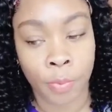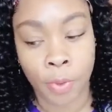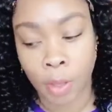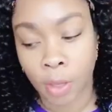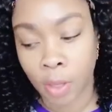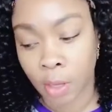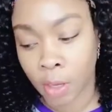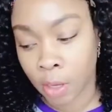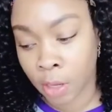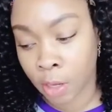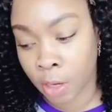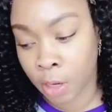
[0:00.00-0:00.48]

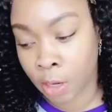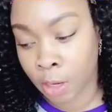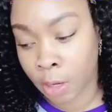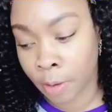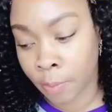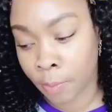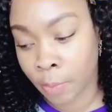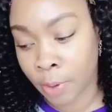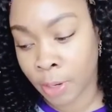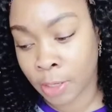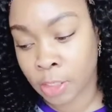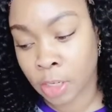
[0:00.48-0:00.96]
Um,
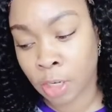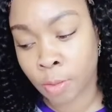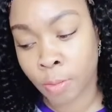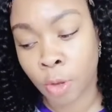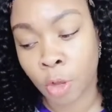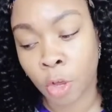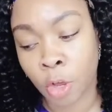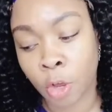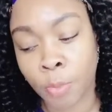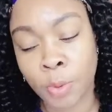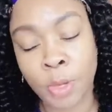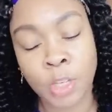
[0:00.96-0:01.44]
when I talked about
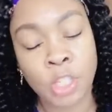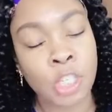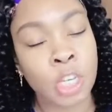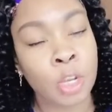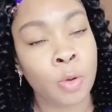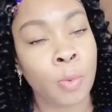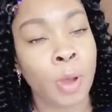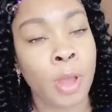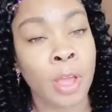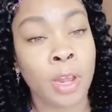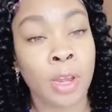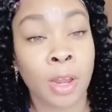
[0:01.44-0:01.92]
O B G
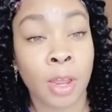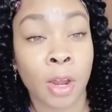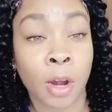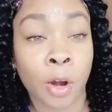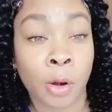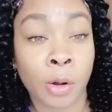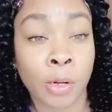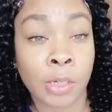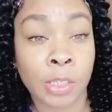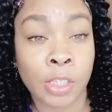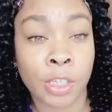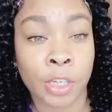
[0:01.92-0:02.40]
Y N
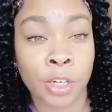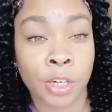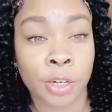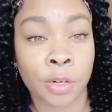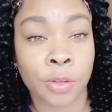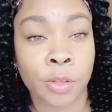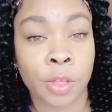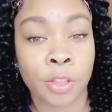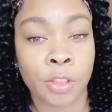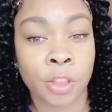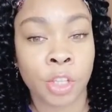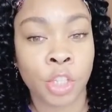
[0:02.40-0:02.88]
earlier,
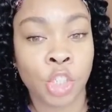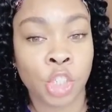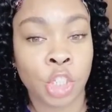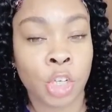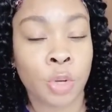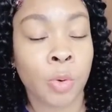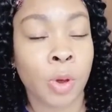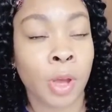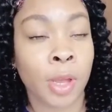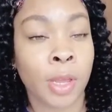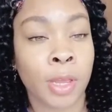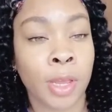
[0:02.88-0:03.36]
the G
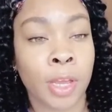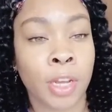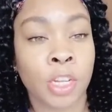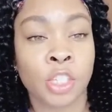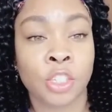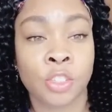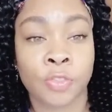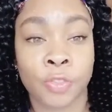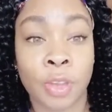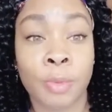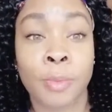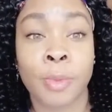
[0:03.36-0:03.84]
Y N is
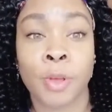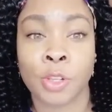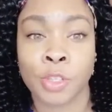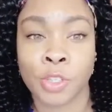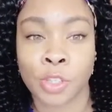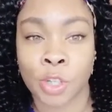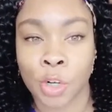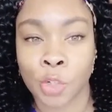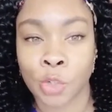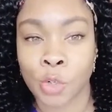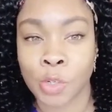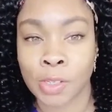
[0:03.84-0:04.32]
female
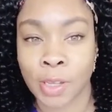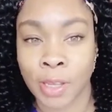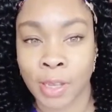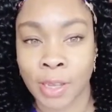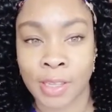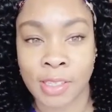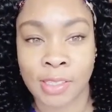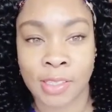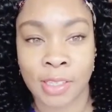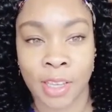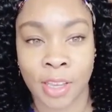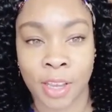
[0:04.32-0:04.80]
surgeries, like I
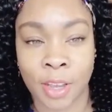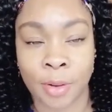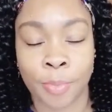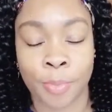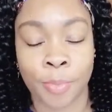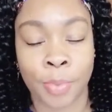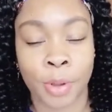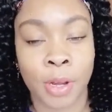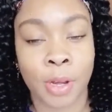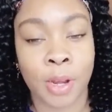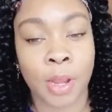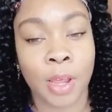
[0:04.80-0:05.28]
said,
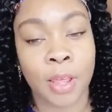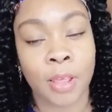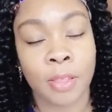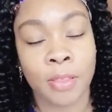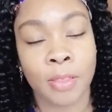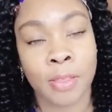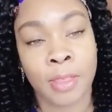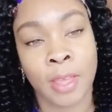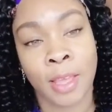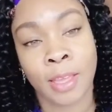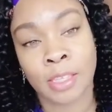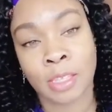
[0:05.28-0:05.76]
but
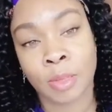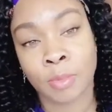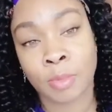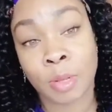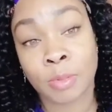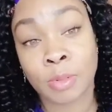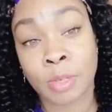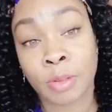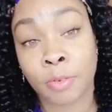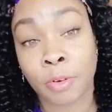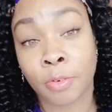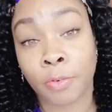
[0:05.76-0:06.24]
they sometimes
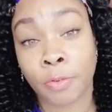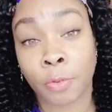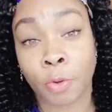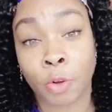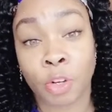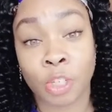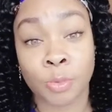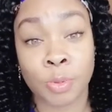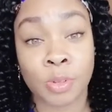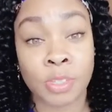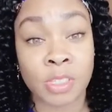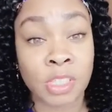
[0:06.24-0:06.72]
have a floor
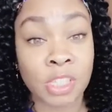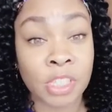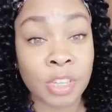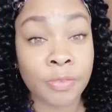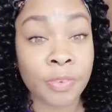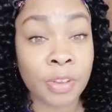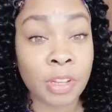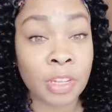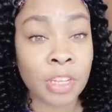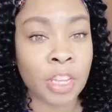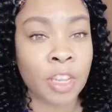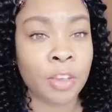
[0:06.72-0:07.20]

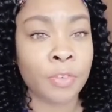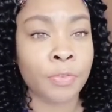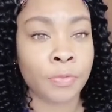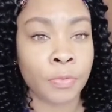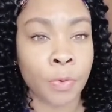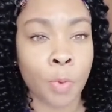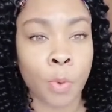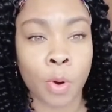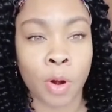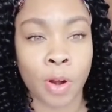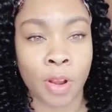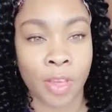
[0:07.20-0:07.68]
specifically
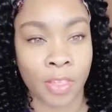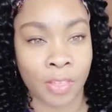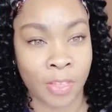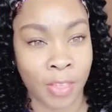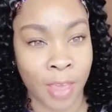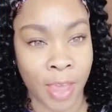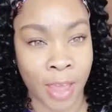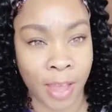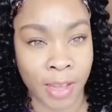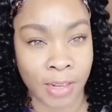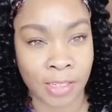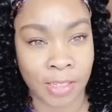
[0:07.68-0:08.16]
for
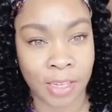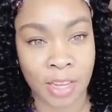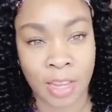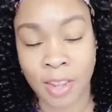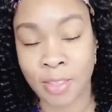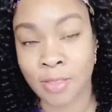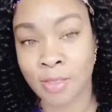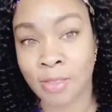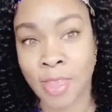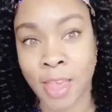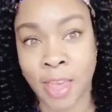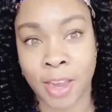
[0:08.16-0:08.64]
that,
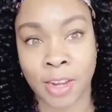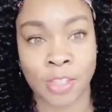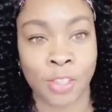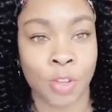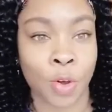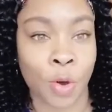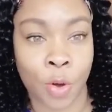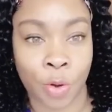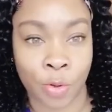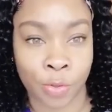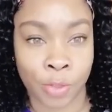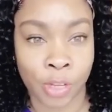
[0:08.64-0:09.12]
and that is
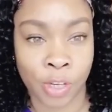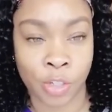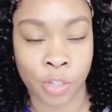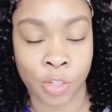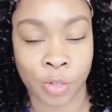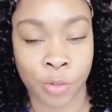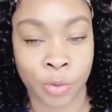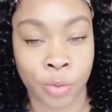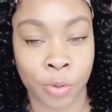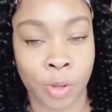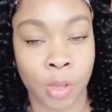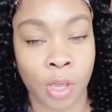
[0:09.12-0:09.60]
all they
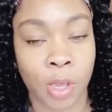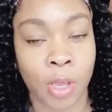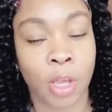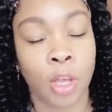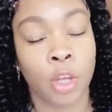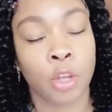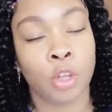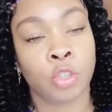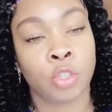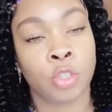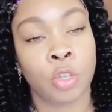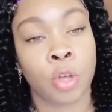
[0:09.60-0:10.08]
do.
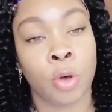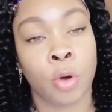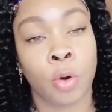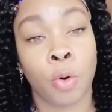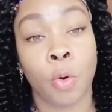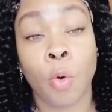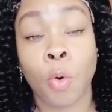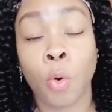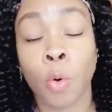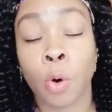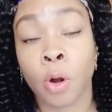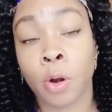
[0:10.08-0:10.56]
So,
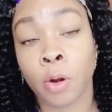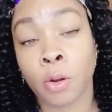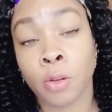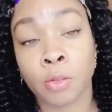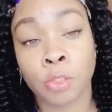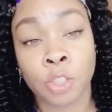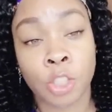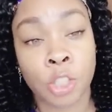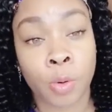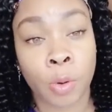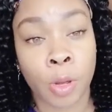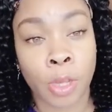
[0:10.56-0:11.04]
or
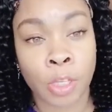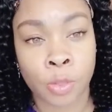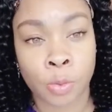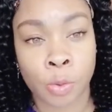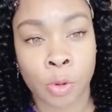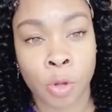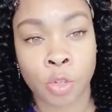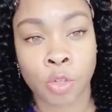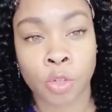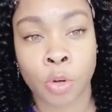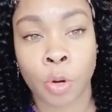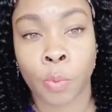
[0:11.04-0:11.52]
G Y Ns will go
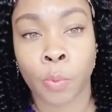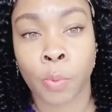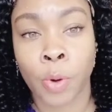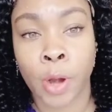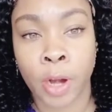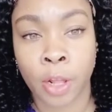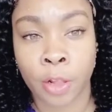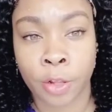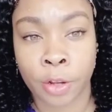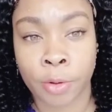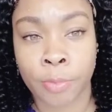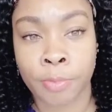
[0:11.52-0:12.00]
to a
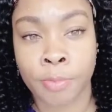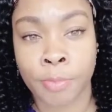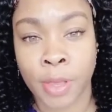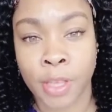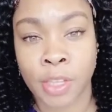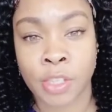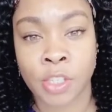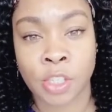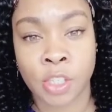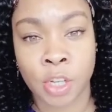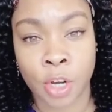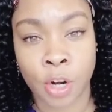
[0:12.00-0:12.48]
regular
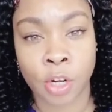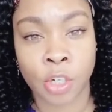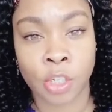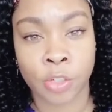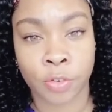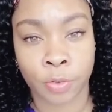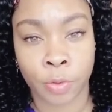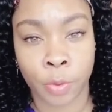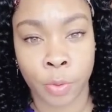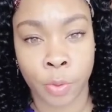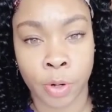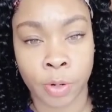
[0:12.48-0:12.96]
med-surg
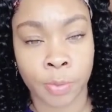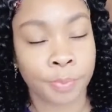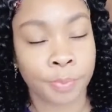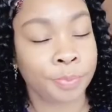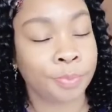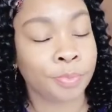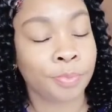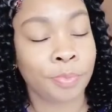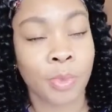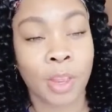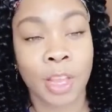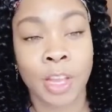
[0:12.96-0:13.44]
floor.
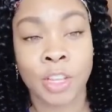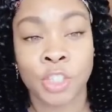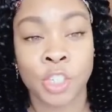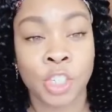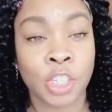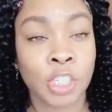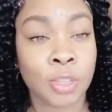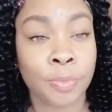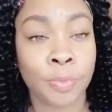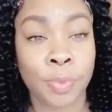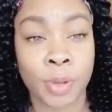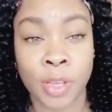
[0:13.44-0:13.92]
It just
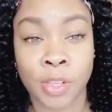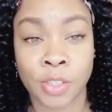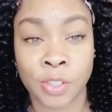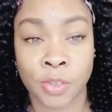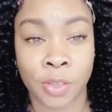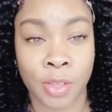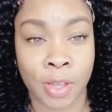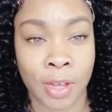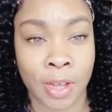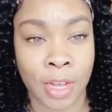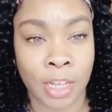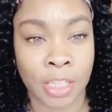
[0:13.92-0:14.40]
depends on the
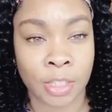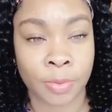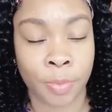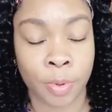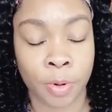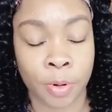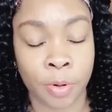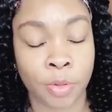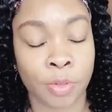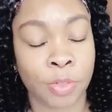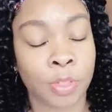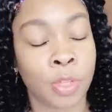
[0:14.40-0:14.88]

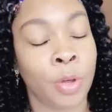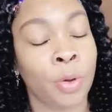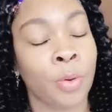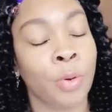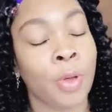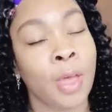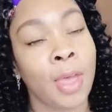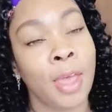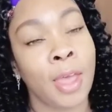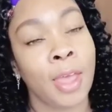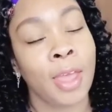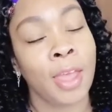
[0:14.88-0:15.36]
hospital. So
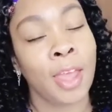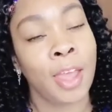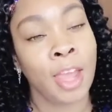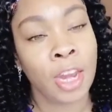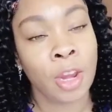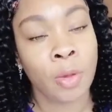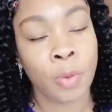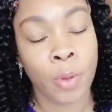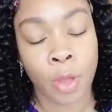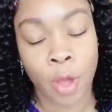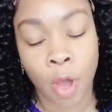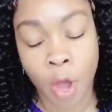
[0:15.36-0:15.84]

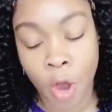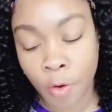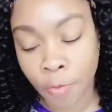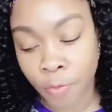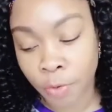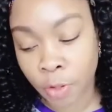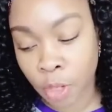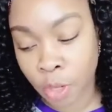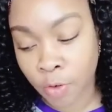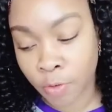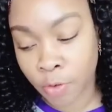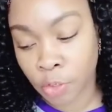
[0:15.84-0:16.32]
anyway,
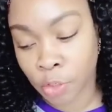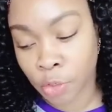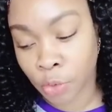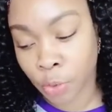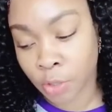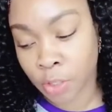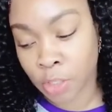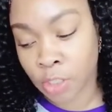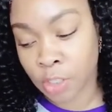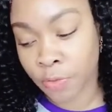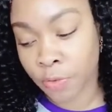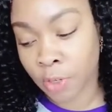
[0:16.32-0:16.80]
hopefully you've enjoyed
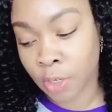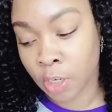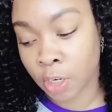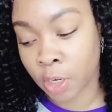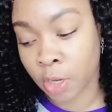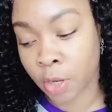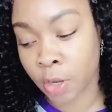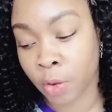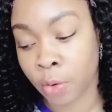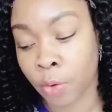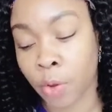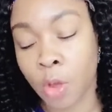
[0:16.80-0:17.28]
this
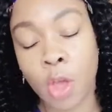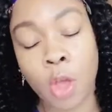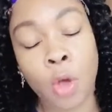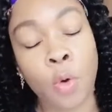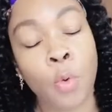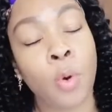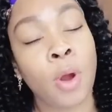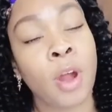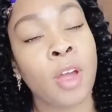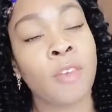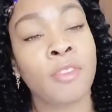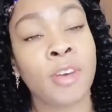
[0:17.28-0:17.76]
video
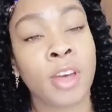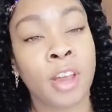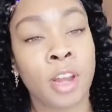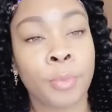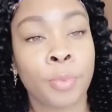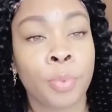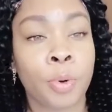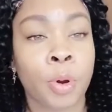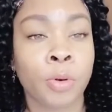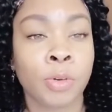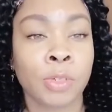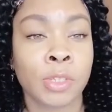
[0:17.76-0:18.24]
where I've kind of
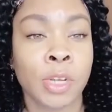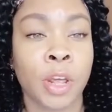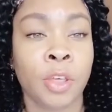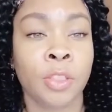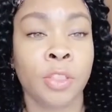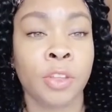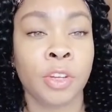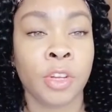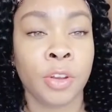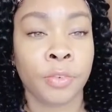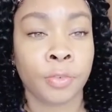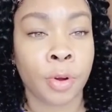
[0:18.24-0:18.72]
broke down the
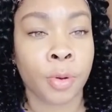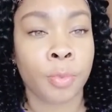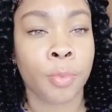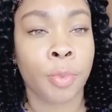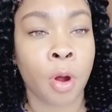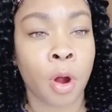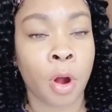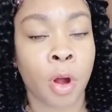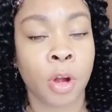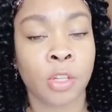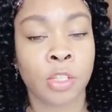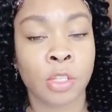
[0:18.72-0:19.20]
different
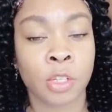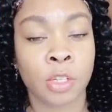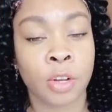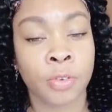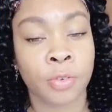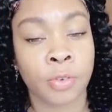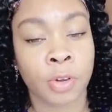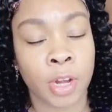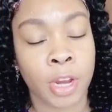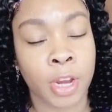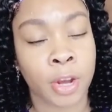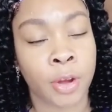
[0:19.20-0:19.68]
parts or
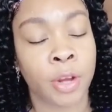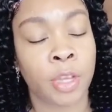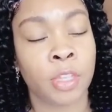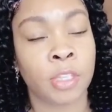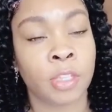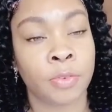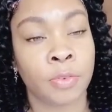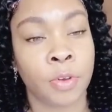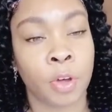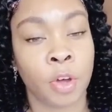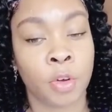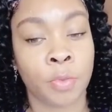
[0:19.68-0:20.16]
different areas
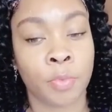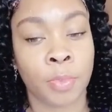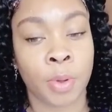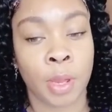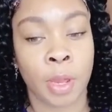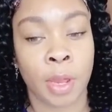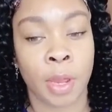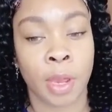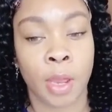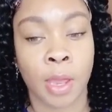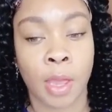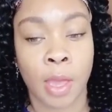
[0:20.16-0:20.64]
of O
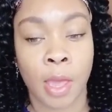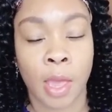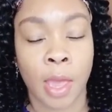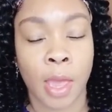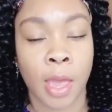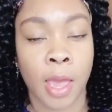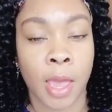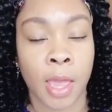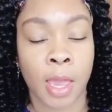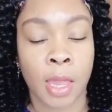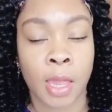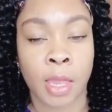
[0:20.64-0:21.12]
B,
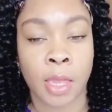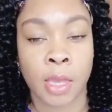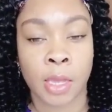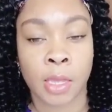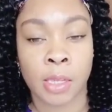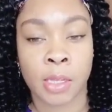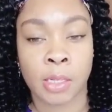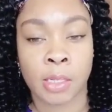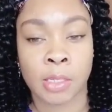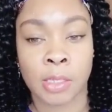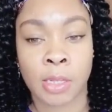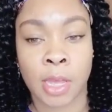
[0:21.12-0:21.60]

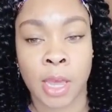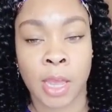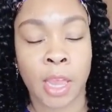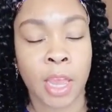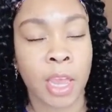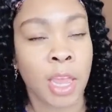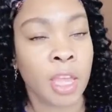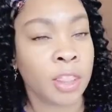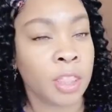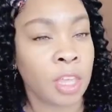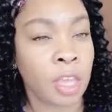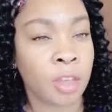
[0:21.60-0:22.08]
and I
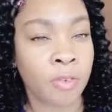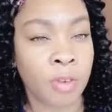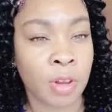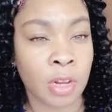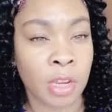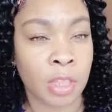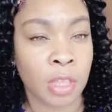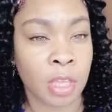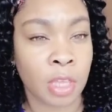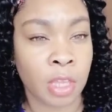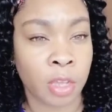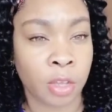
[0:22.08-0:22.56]
can't think of
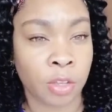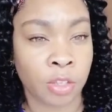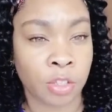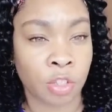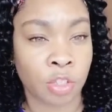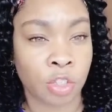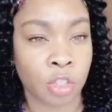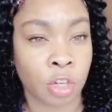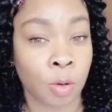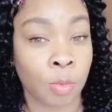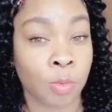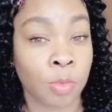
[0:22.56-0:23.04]
anything else in
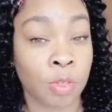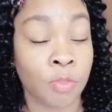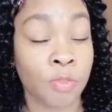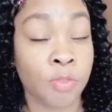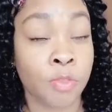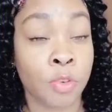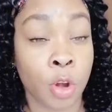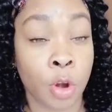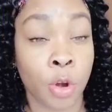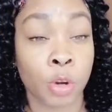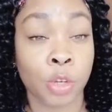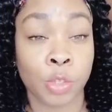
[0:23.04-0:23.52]
terms of
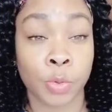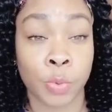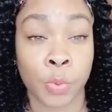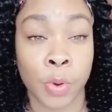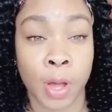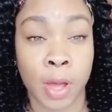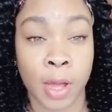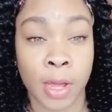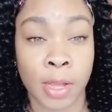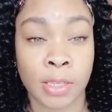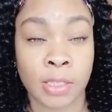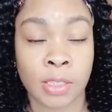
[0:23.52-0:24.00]

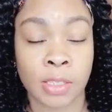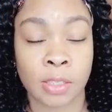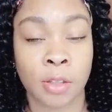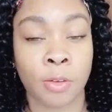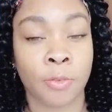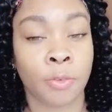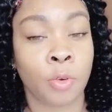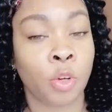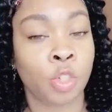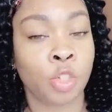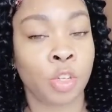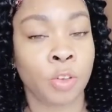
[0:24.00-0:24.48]
nurse-wise. Of
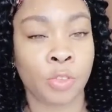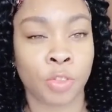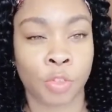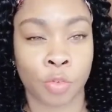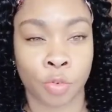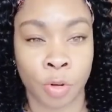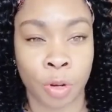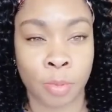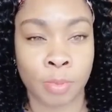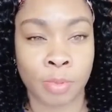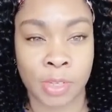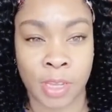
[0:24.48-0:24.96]
course, you have
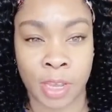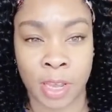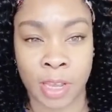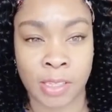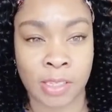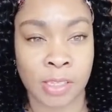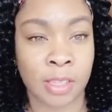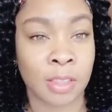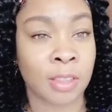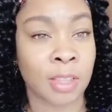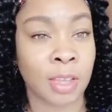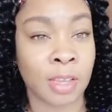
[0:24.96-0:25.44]
scrub techs
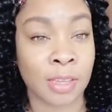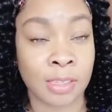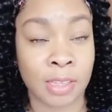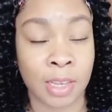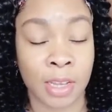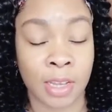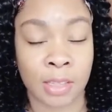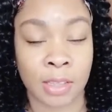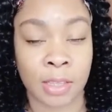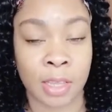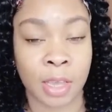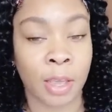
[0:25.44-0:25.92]
and things
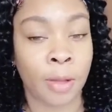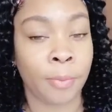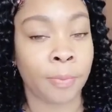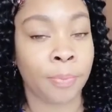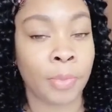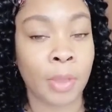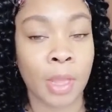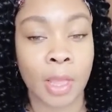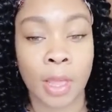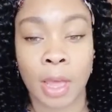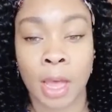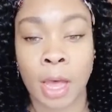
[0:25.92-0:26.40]
like that.
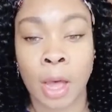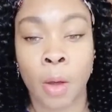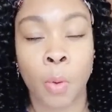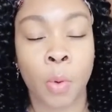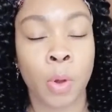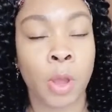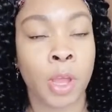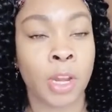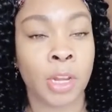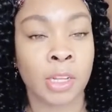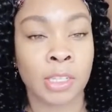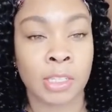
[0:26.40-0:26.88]
I won't
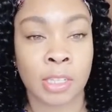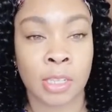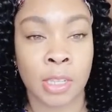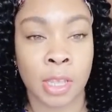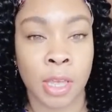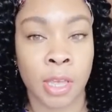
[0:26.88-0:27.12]
get into that